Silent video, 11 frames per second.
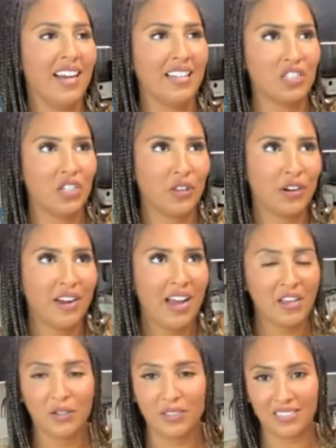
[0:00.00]
So they're not
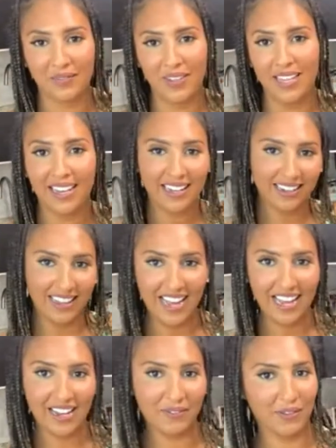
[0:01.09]
used to vegan
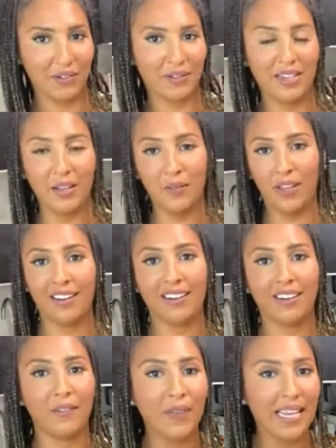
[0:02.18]
life or even
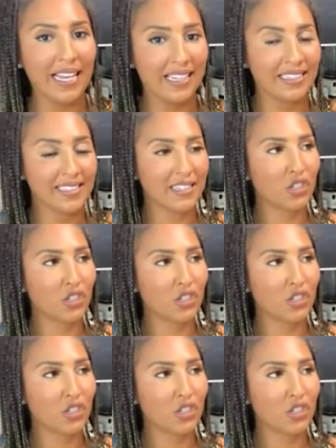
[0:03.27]
vegans.